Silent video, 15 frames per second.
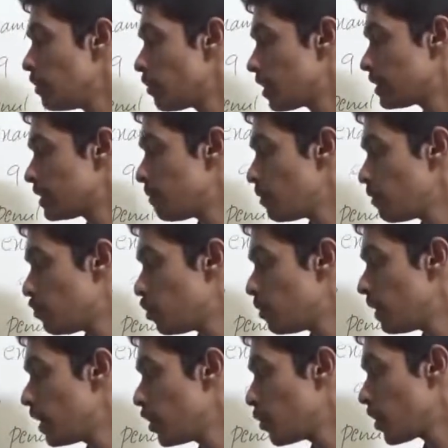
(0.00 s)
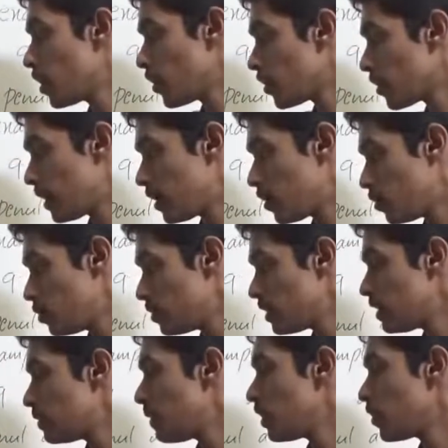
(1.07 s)
For example, 4 by 2 you are going to get 2,
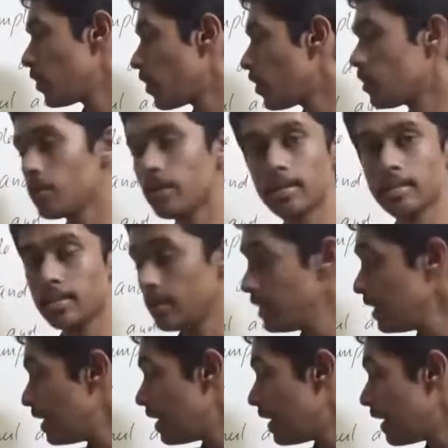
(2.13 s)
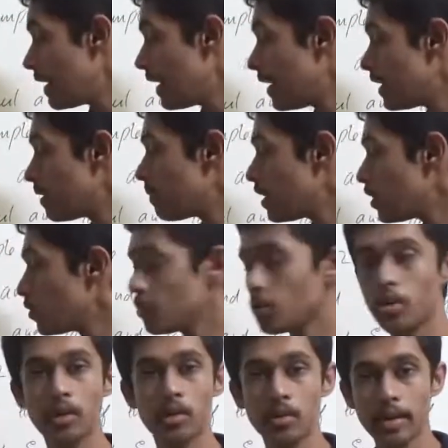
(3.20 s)
6 by 2 you are going to get 3, and 18 by 2 you
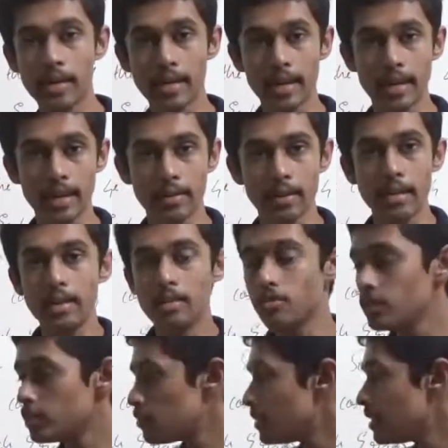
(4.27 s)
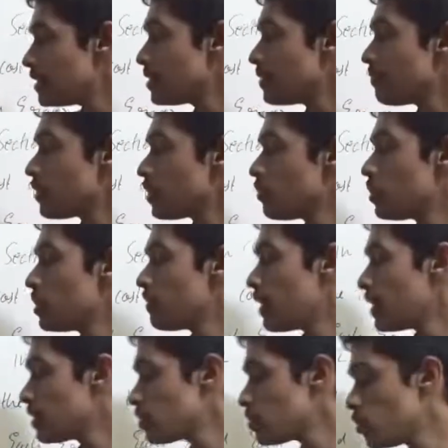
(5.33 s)
are going to get 9, which means if you
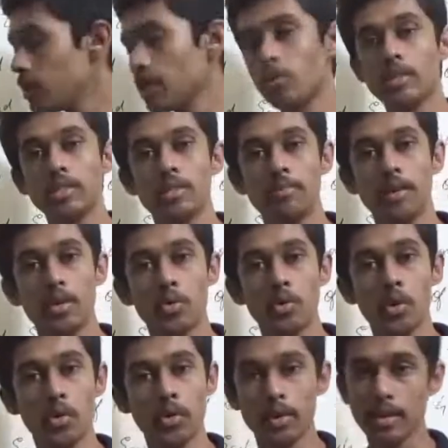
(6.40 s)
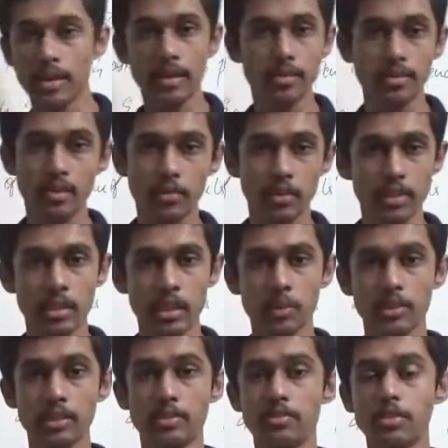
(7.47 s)
divide this whole equation by 2, you are going to get the first
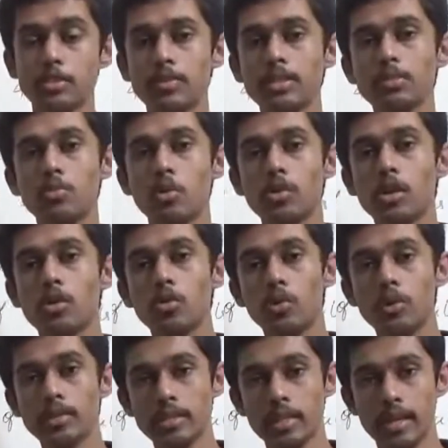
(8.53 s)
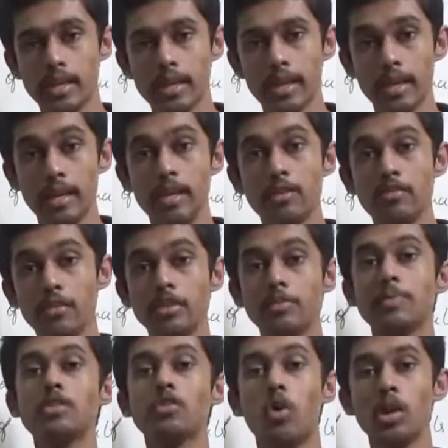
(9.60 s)
equation, which means both are coincident line, which
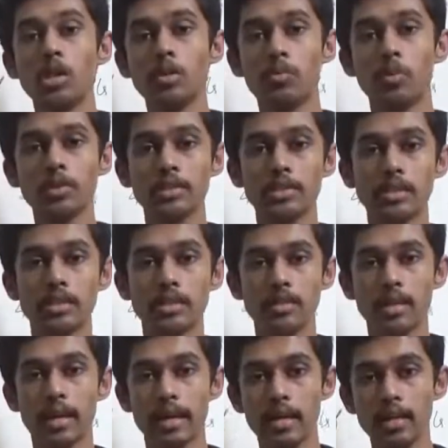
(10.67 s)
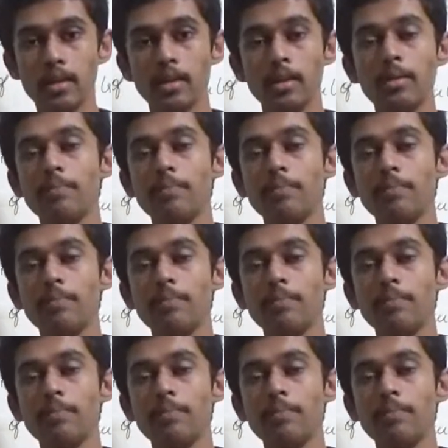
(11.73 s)
means all the points in that line